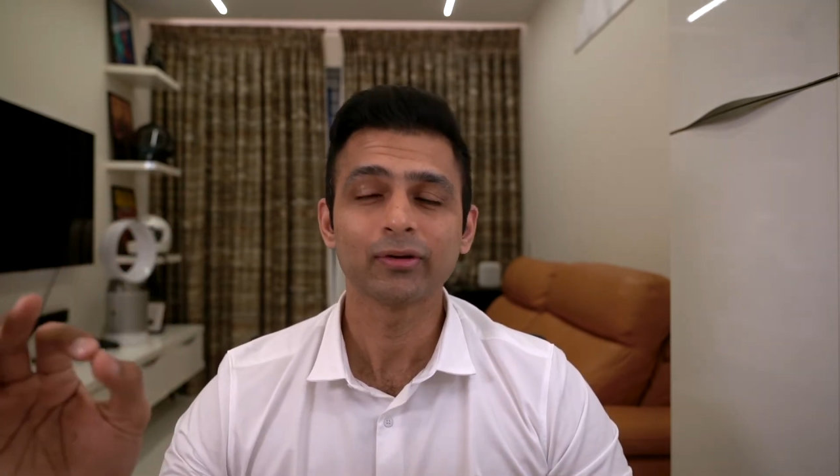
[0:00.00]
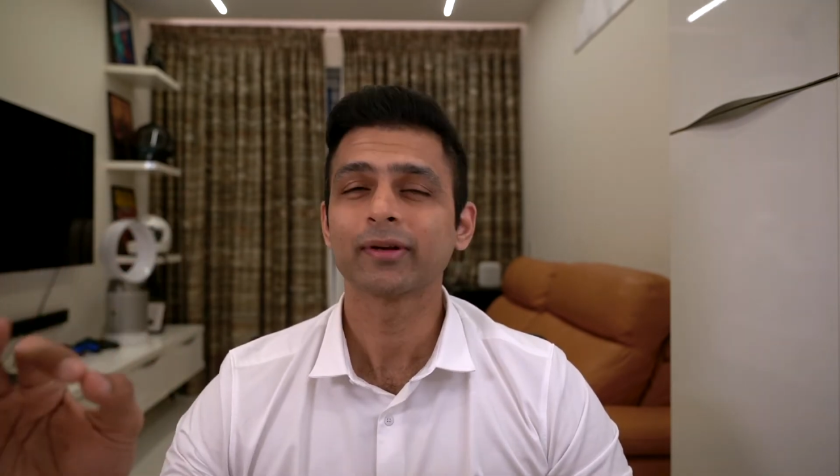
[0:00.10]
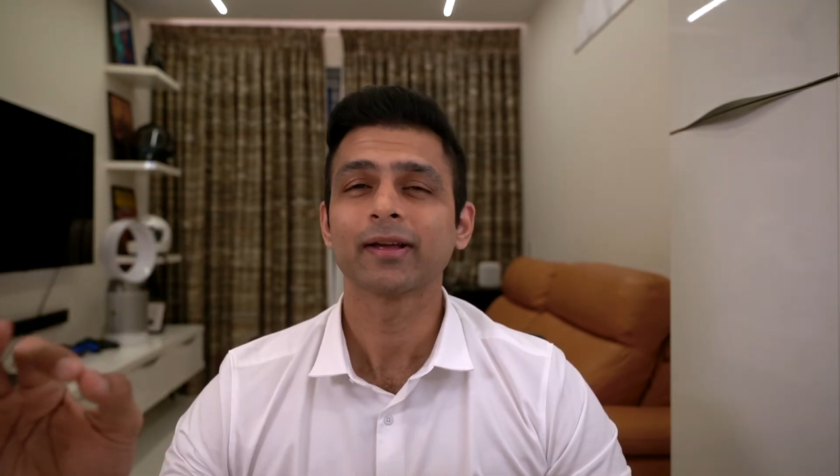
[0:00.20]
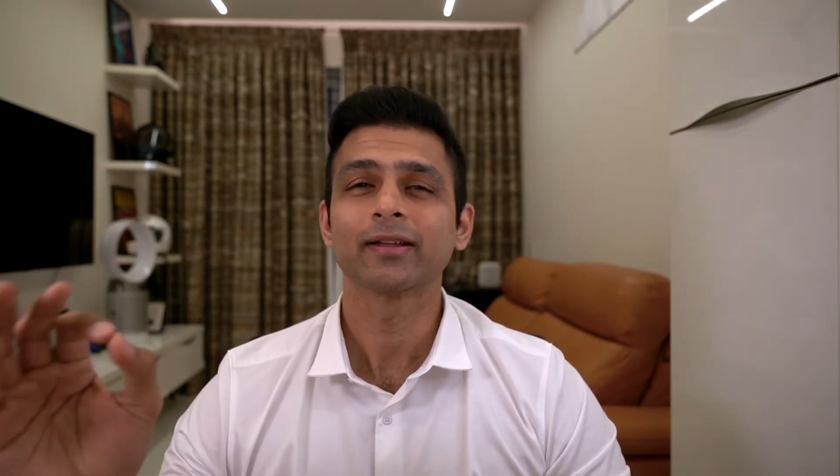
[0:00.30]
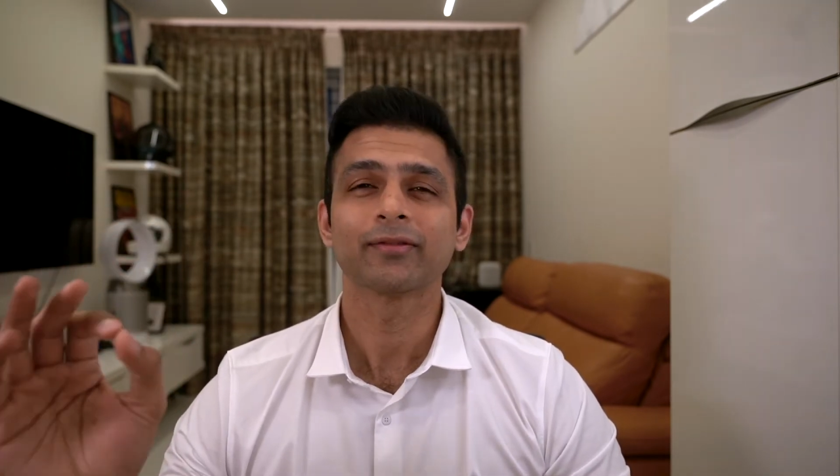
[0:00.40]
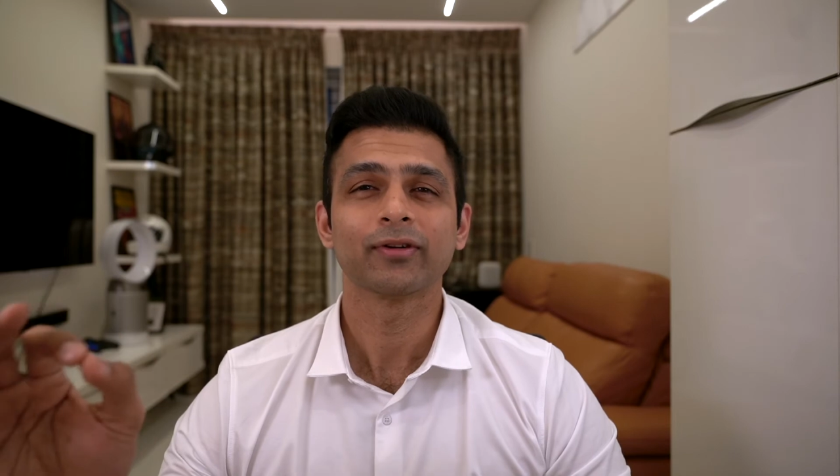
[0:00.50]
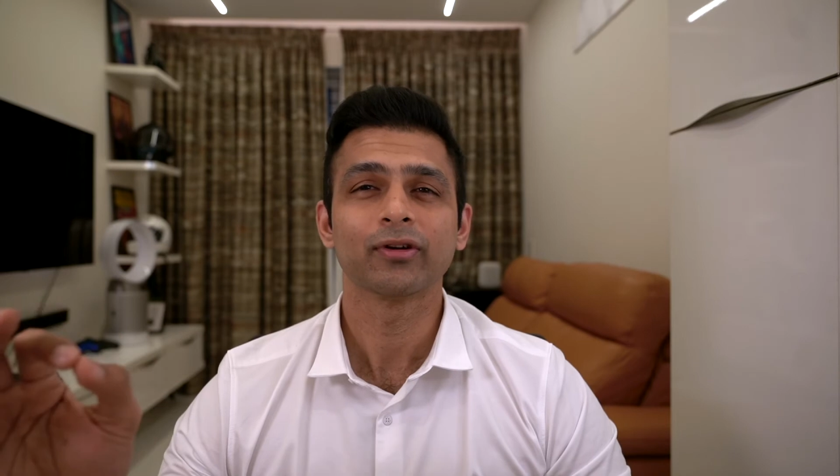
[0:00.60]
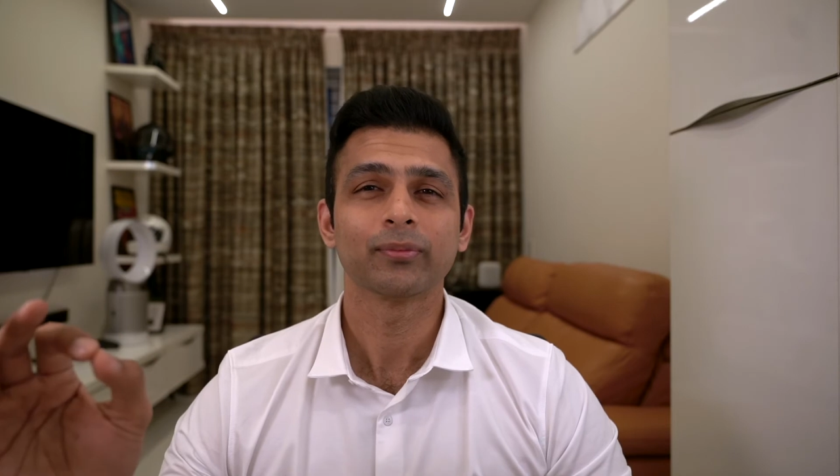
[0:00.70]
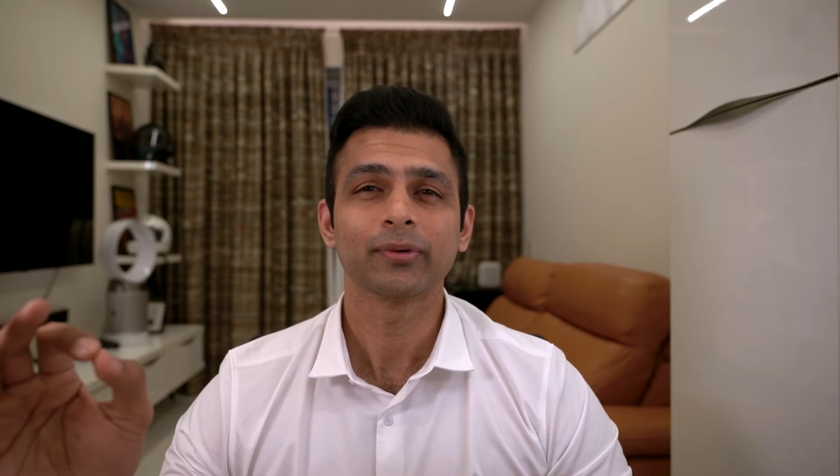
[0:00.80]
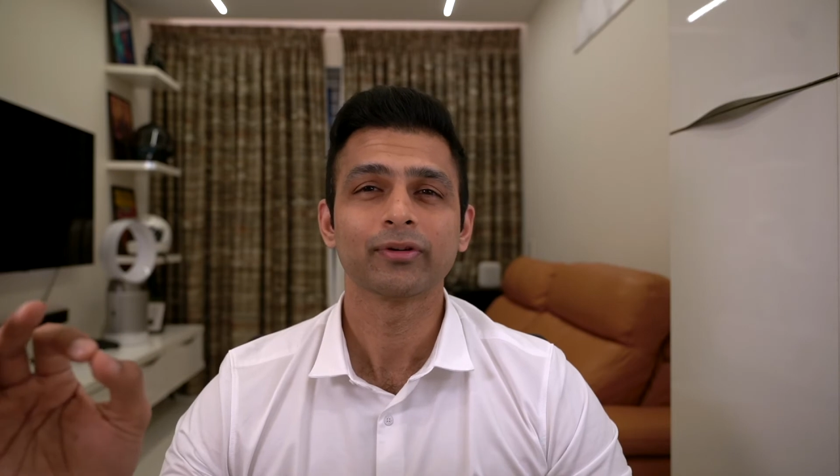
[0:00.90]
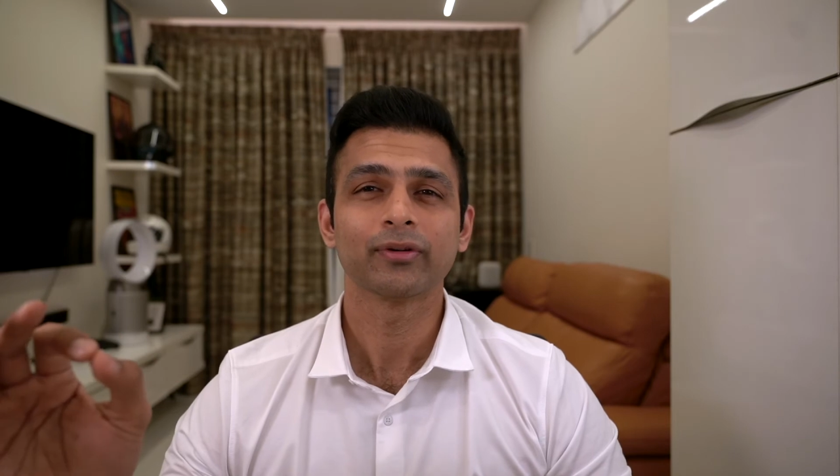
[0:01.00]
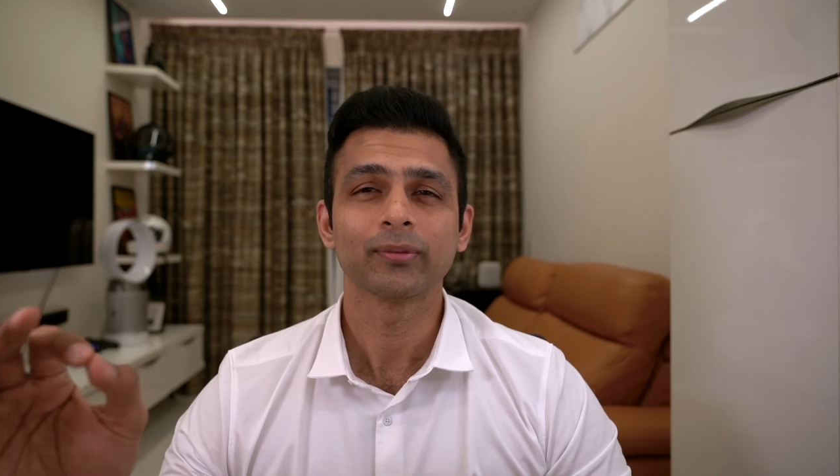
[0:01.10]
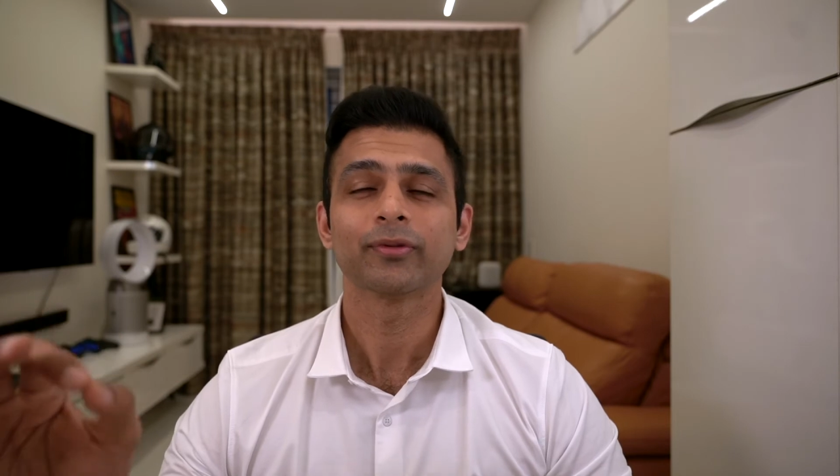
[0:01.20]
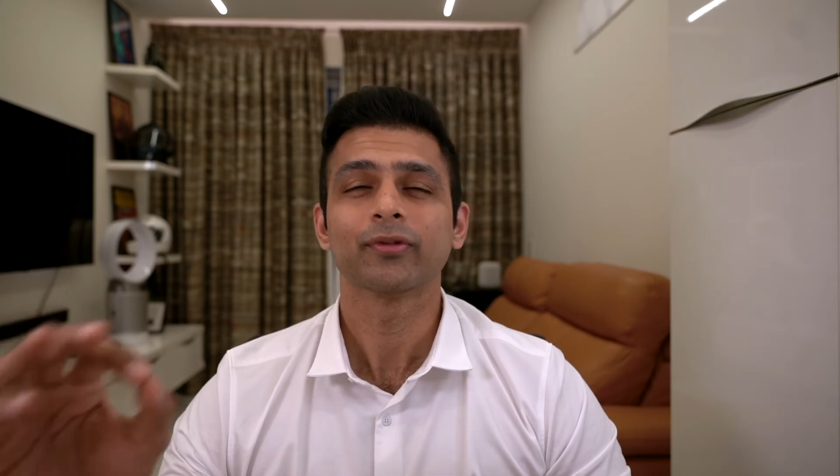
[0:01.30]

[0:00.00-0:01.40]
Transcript: looking at the fallopian tubes